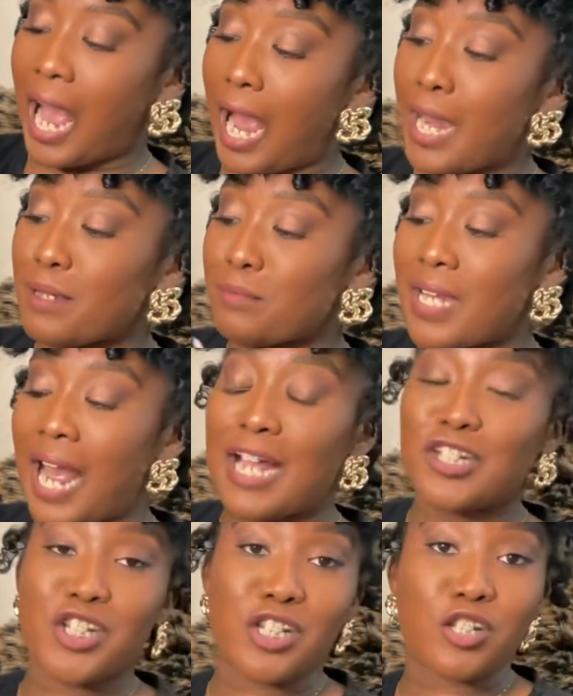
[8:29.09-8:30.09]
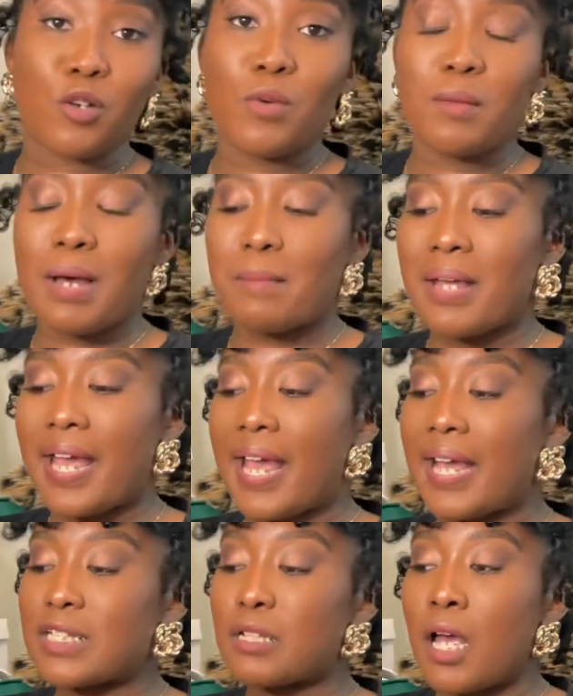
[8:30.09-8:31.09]
I am not gentle with my
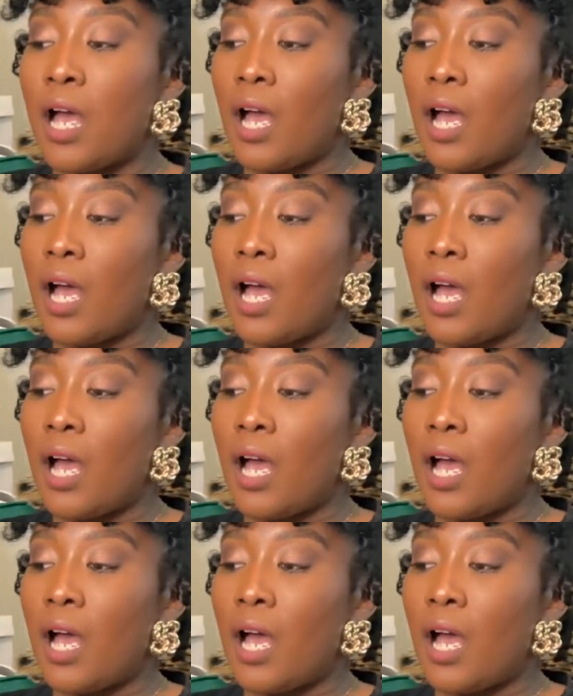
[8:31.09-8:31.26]
bags.